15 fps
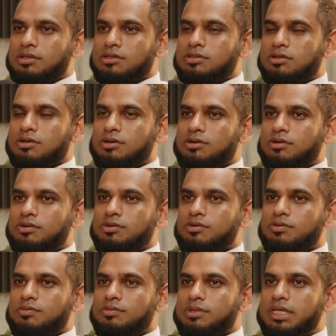
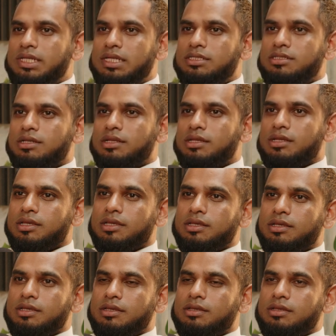So
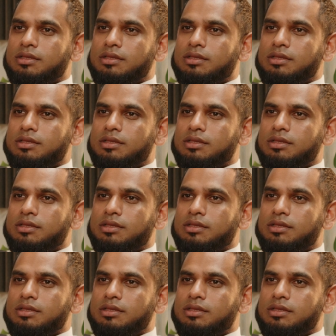initially,